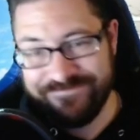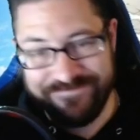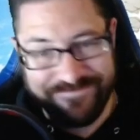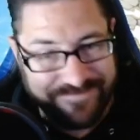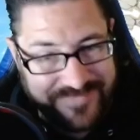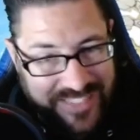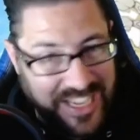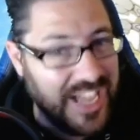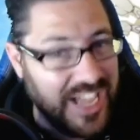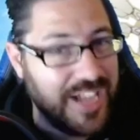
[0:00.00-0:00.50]

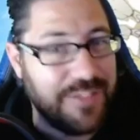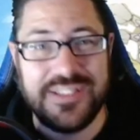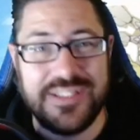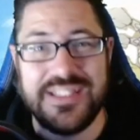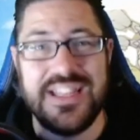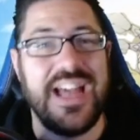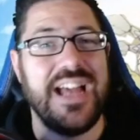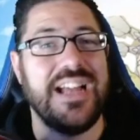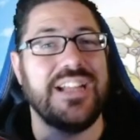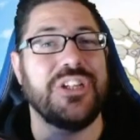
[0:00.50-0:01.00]
Tom's
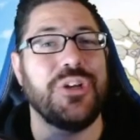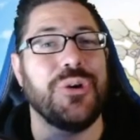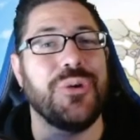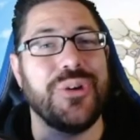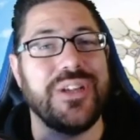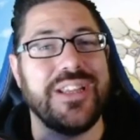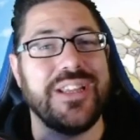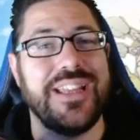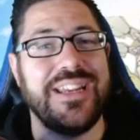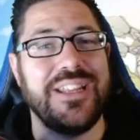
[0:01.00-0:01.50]
not
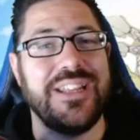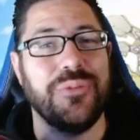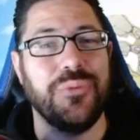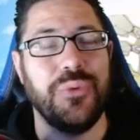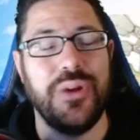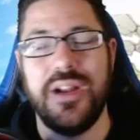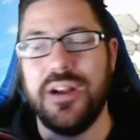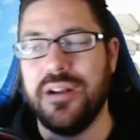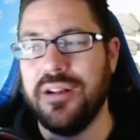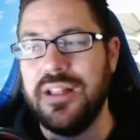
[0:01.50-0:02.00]
going
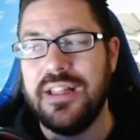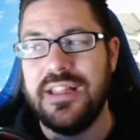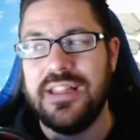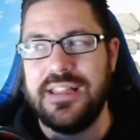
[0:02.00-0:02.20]
anywhere.